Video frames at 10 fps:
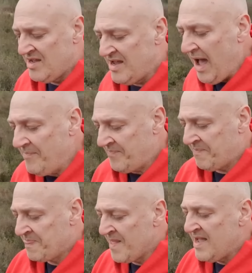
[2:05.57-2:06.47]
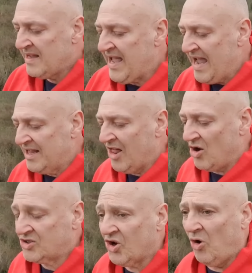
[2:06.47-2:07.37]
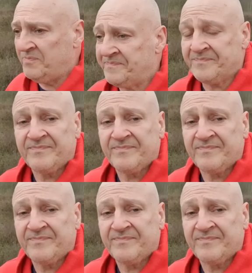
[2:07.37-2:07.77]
Yep, get you locked up.